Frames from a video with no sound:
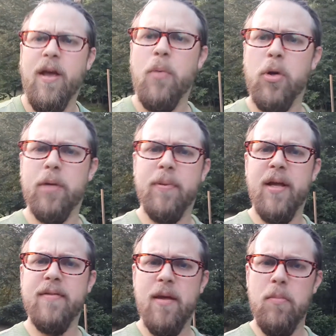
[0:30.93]
and we're going to
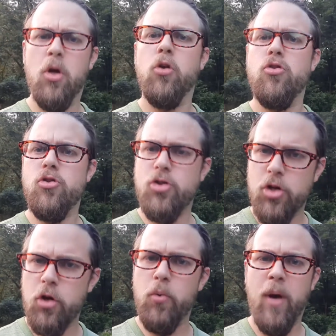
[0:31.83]
plant them
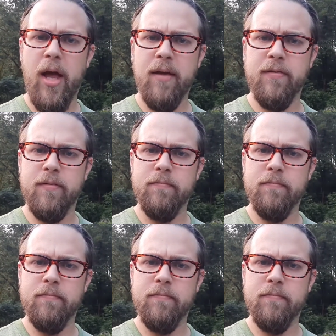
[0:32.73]
2 ways.